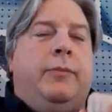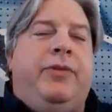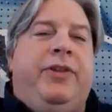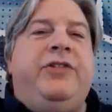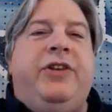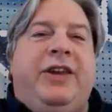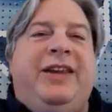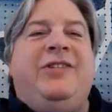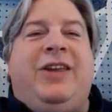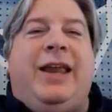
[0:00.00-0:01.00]
This
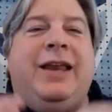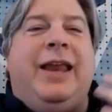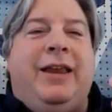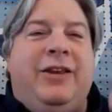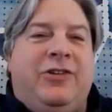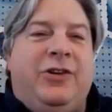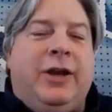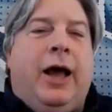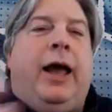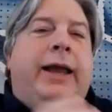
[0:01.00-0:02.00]
is an
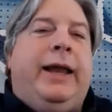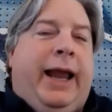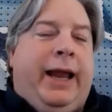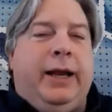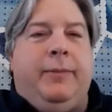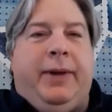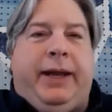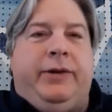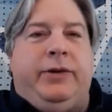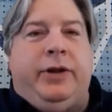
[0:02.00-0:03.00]
isekai anime.